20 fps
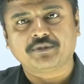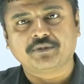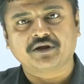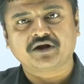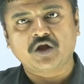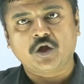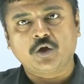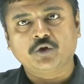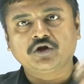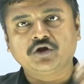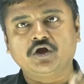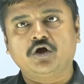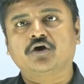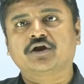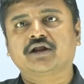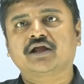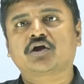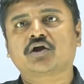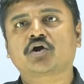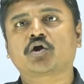noun or
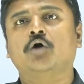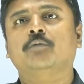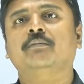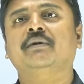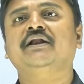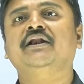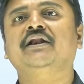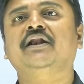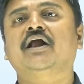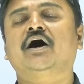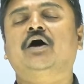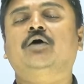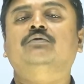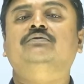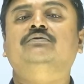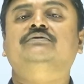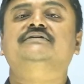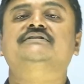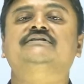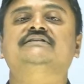a common
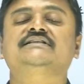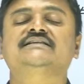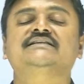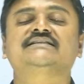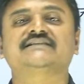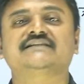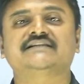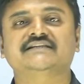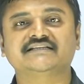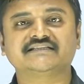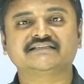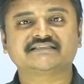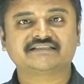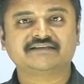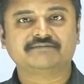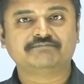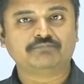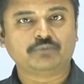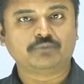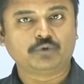noun. This is the
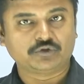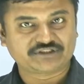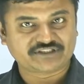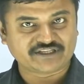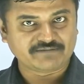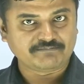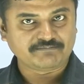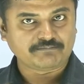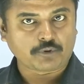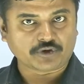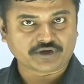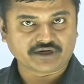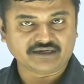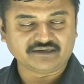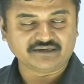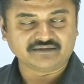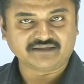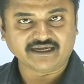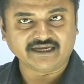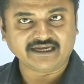most
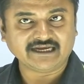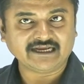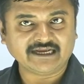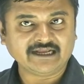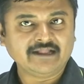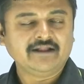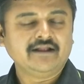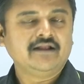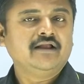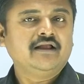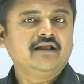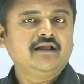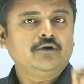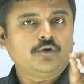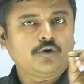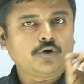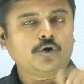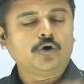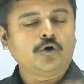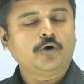important thing.
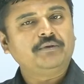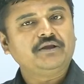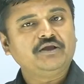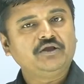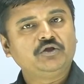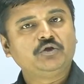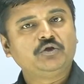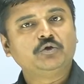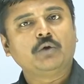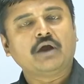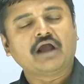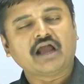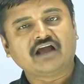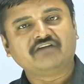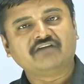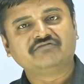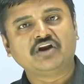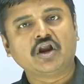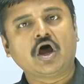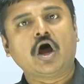Hope you
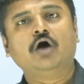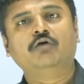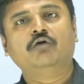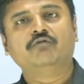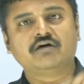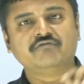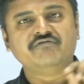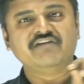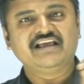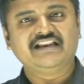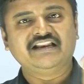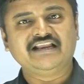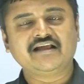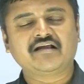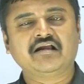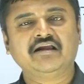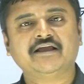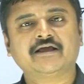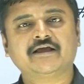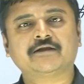have now a very
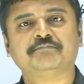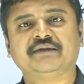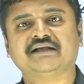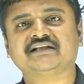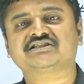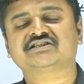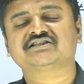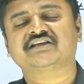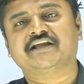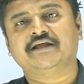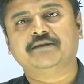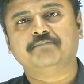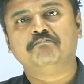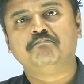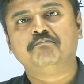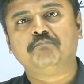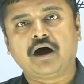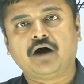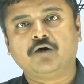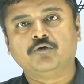clear picture
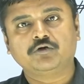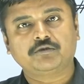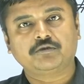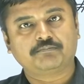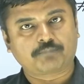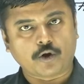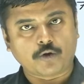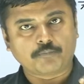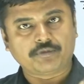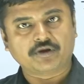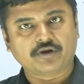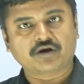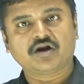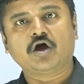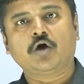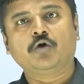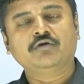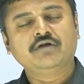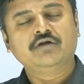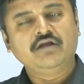about proper
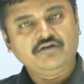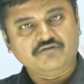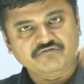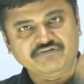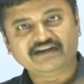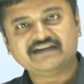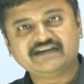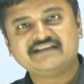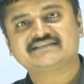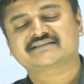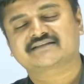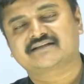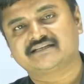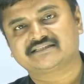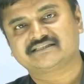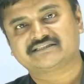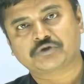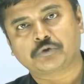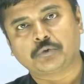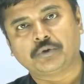noun we
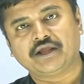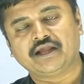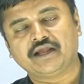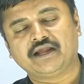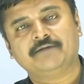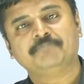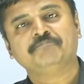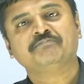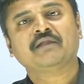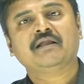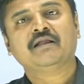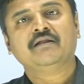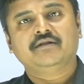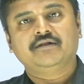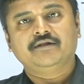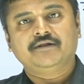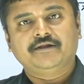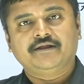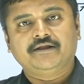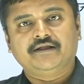discussed today
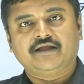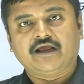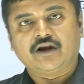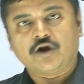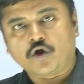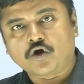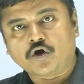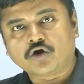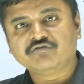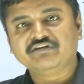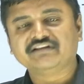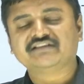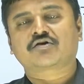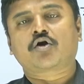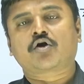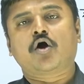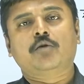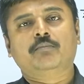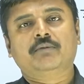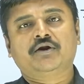along with
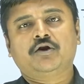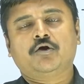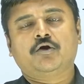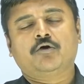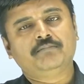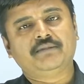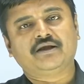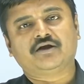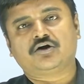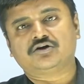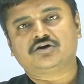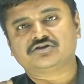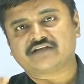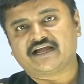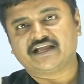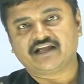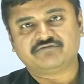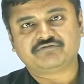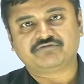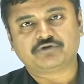common noun, because I
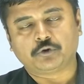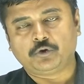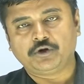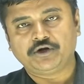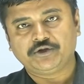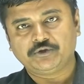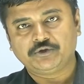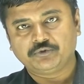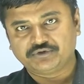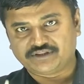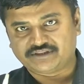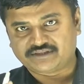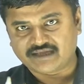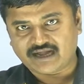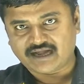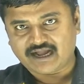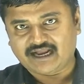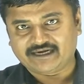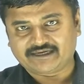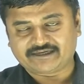have told you
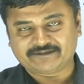that